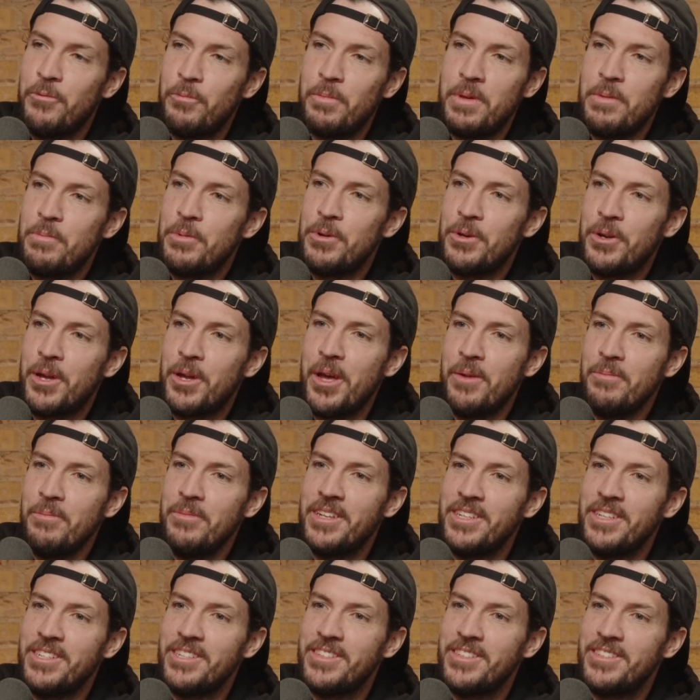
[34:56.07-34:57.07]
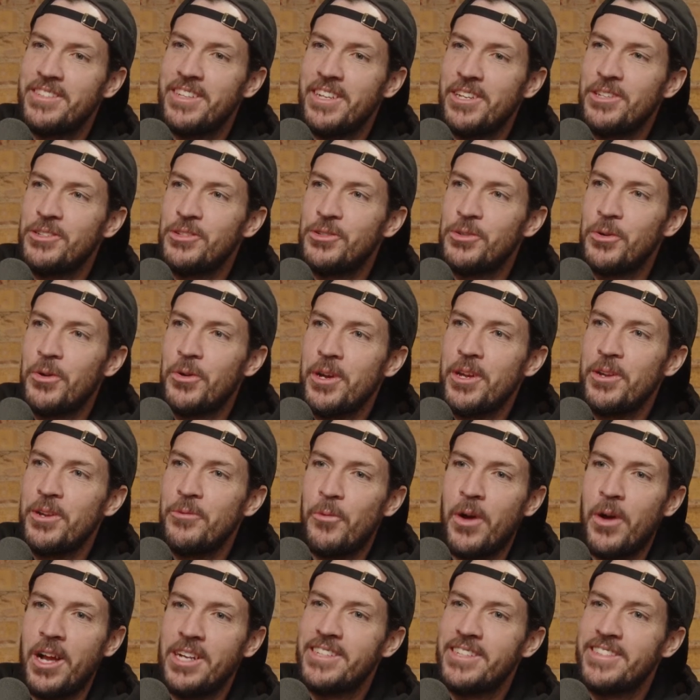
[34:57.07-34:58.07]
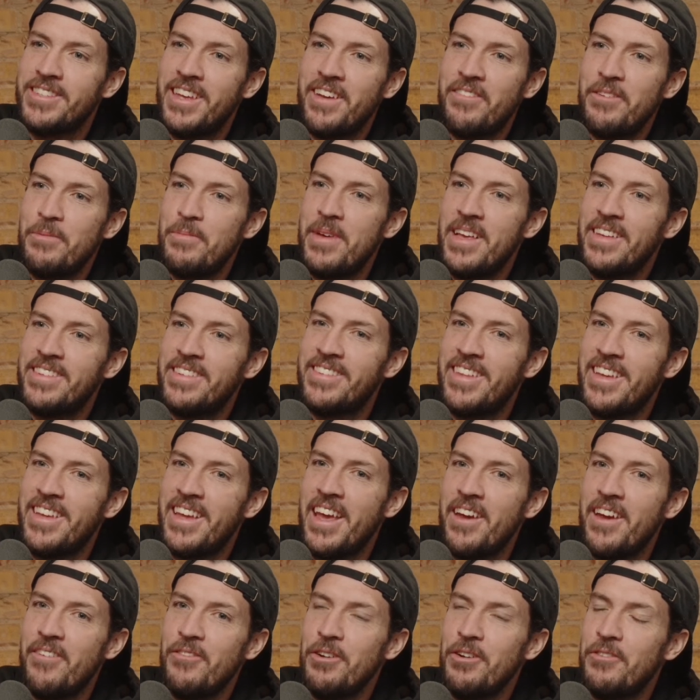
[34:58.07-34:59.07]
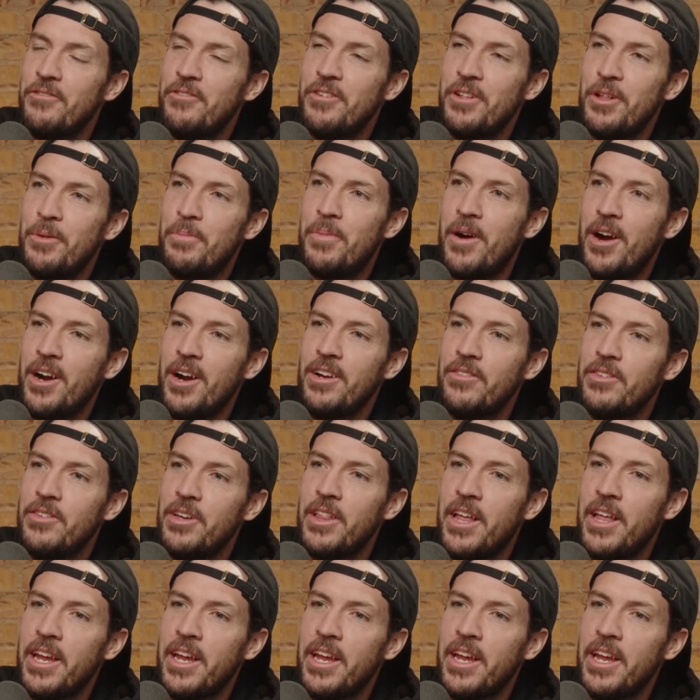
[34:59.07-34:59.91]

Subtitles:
people come to just enjoy and watch us have a best day ever and feel part of it.